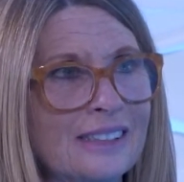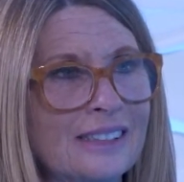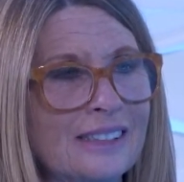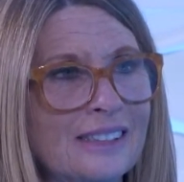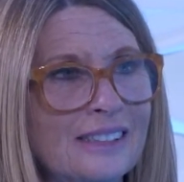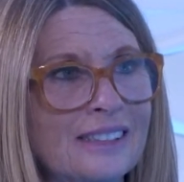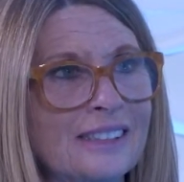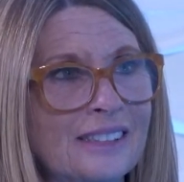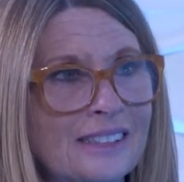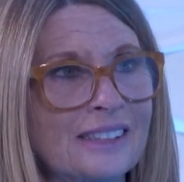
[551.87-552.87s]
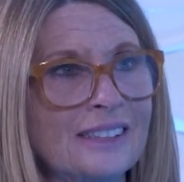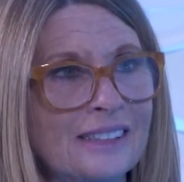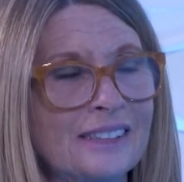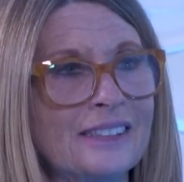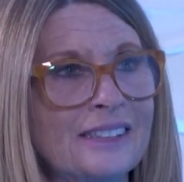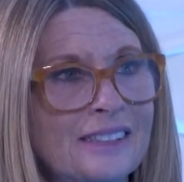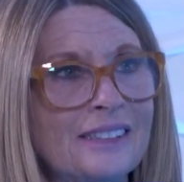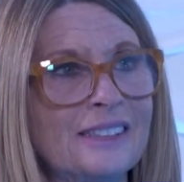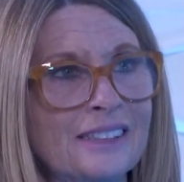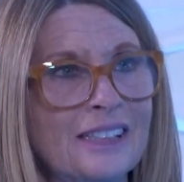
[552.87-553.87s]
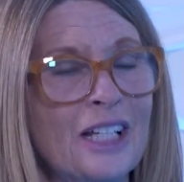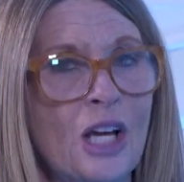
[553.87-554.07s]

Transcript: good touch and a bad touch.